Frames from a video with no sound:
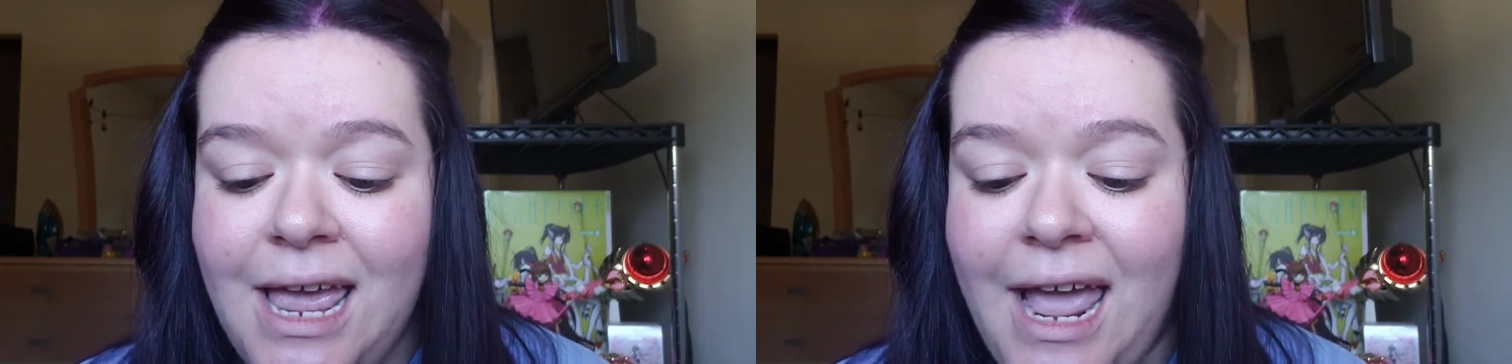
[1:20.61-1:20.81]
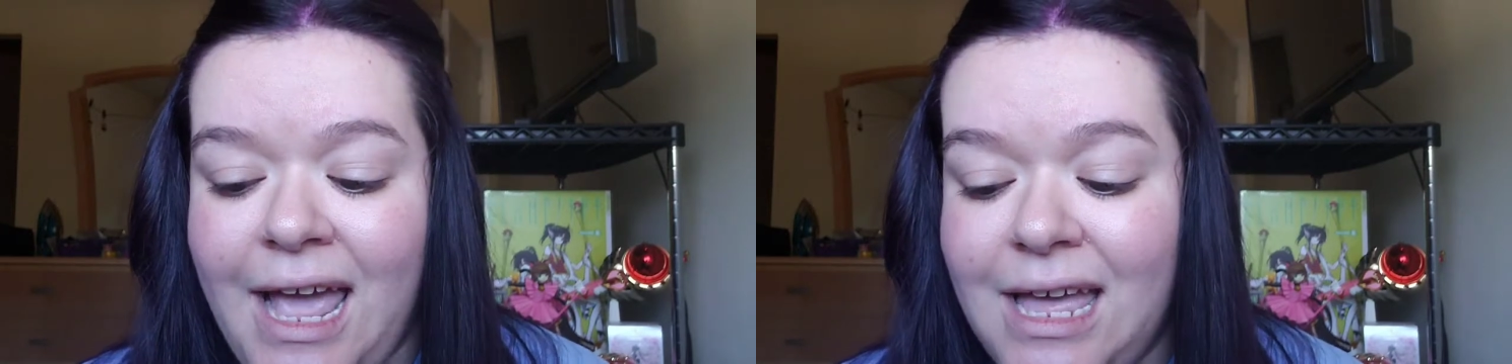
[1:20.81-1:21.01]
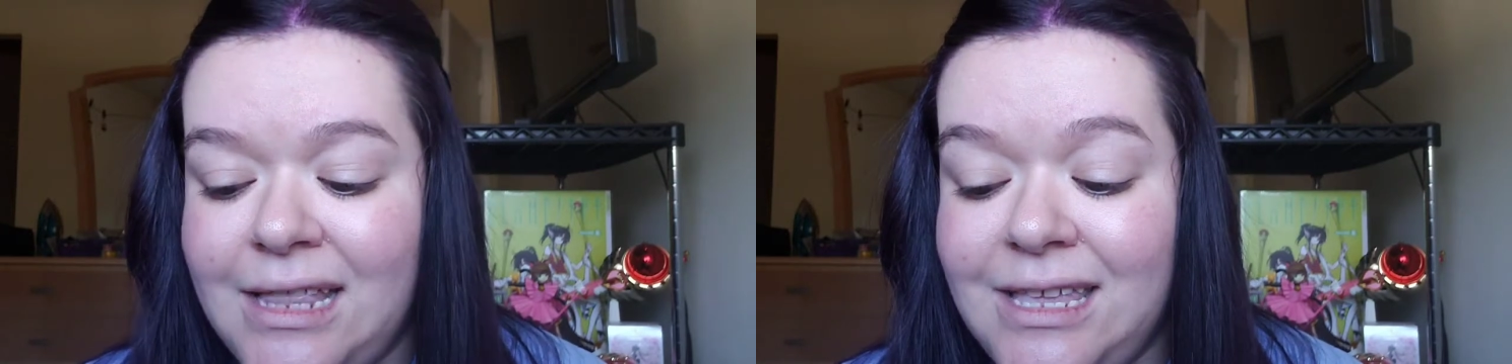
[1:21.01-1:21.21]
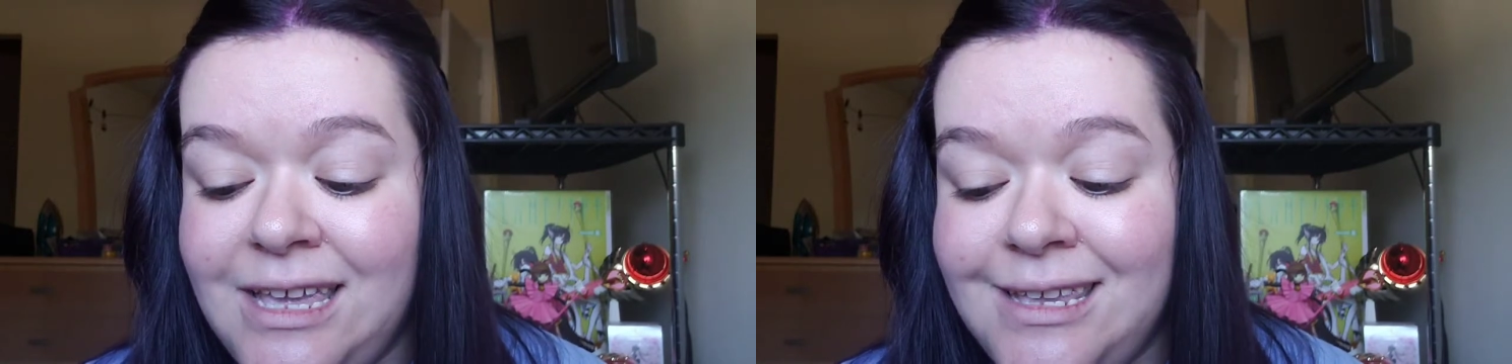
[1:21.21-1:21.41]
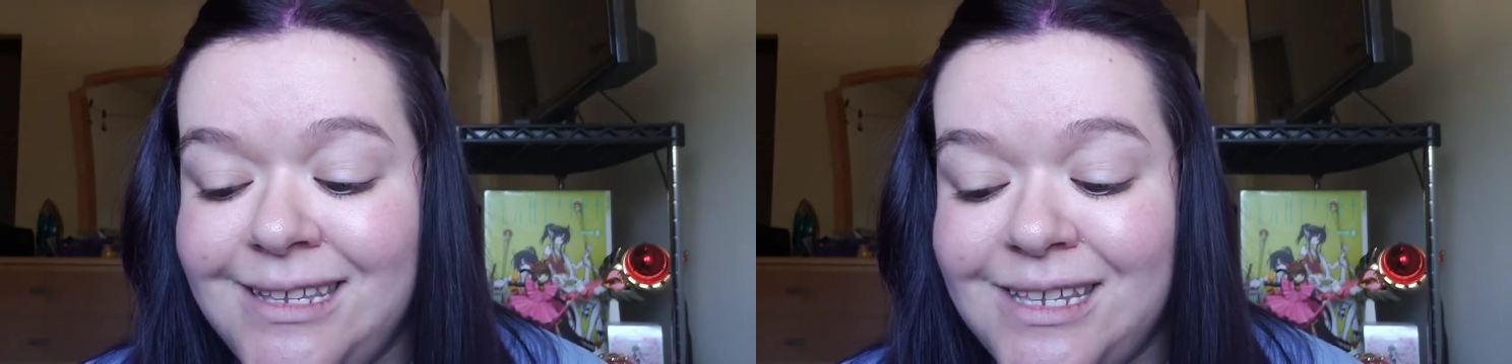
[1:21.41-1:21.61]
And the
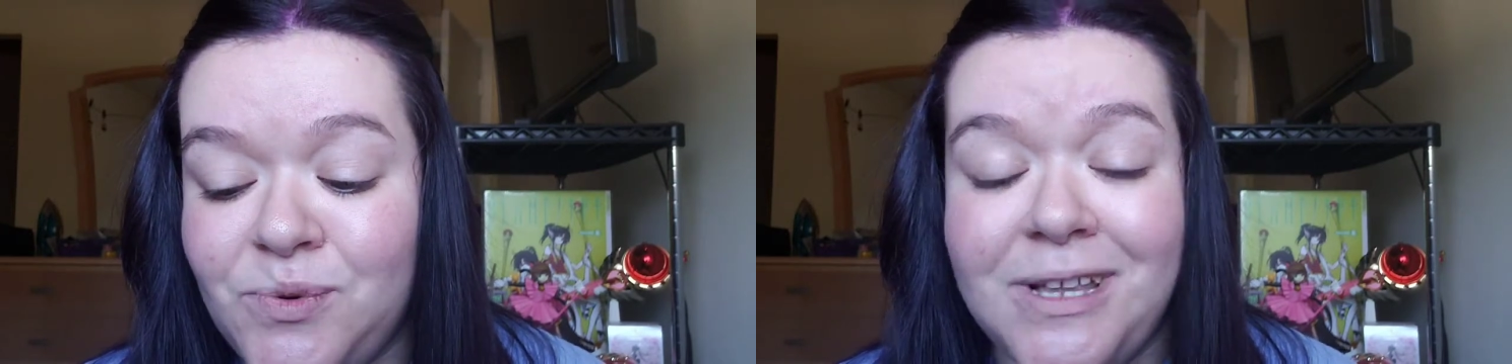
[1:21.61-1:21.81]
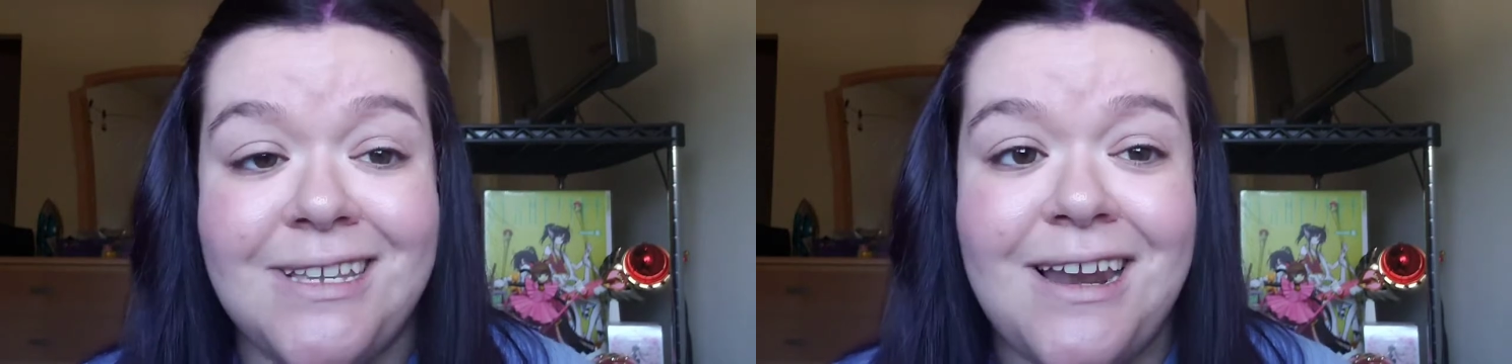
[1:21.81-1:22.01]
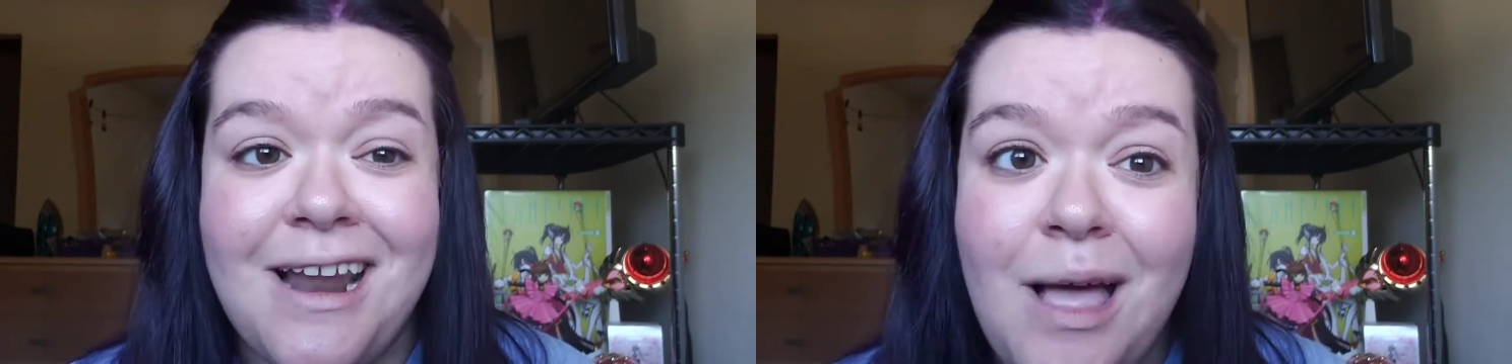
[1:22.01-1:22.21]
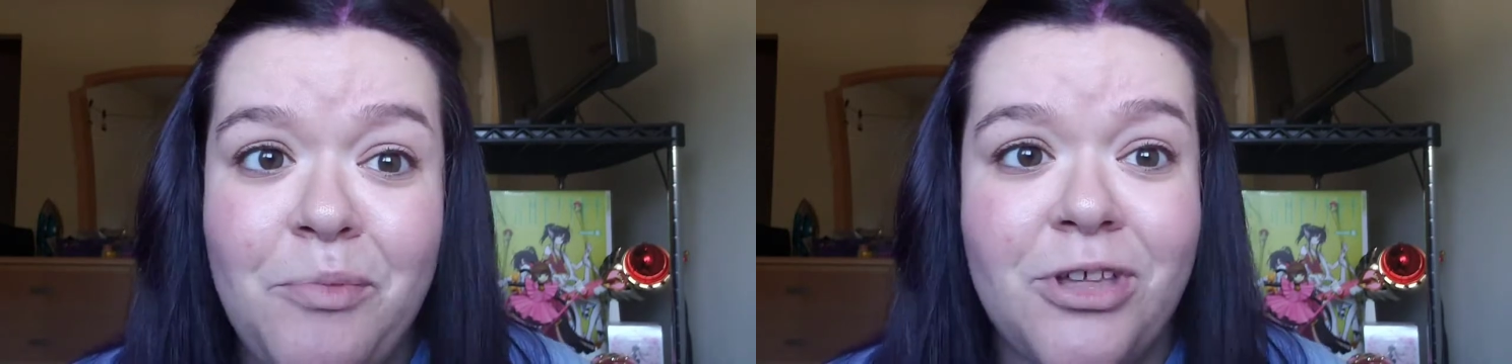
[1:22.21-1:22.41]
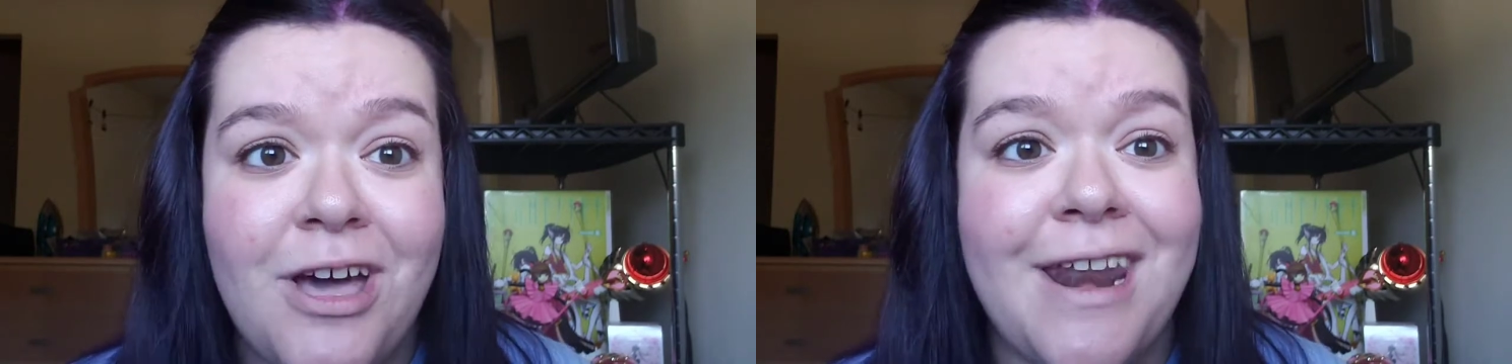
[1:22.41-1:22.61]
easiest way to not
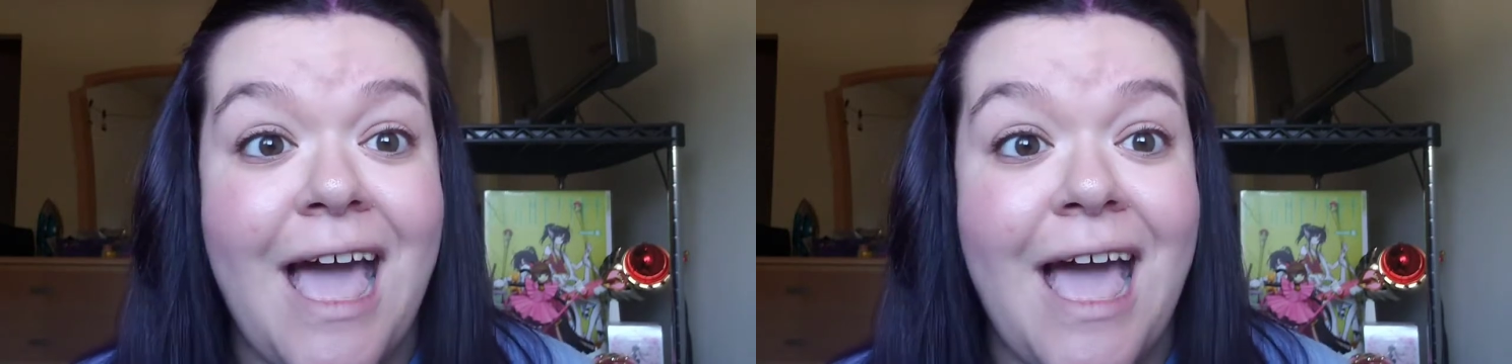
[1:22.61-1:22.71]
put on